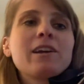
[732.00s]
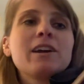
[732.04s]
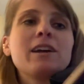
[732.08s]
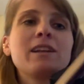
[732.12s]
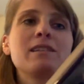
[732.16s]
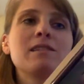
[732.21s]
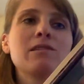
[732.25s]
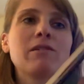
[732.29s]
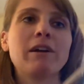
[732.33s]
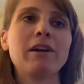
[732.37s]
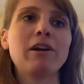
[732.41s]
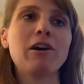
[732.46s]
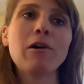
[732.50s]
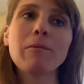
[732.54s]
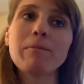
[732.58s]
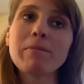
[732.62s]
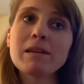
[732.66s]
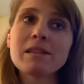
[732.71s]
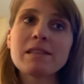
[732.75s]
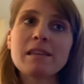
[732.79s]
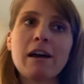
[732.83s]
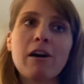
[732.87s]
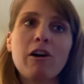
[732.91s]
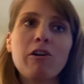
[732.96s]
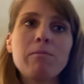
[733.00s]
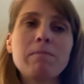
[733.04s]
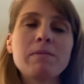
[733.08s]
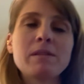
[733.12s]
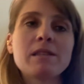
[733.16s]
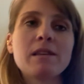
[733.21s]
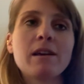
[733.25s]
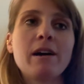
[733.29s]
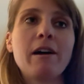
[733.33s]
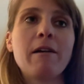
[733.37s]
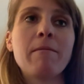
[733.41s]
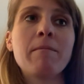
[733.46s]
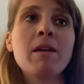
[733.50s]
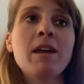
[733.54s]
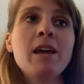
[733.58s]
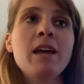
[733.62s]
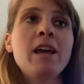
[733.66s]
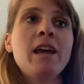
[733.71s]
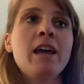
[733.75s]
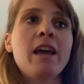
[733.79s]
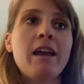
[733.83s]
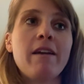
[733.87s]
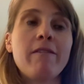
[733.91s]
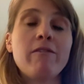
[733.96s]
So I hope this helps.
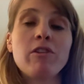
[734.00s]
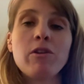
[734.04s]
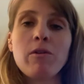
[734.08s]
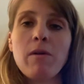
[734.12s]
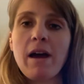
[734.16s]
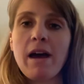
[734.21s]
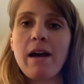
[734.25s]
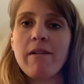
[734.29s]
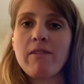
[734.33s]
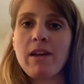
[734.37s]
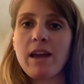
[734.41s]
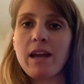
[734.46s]
If you have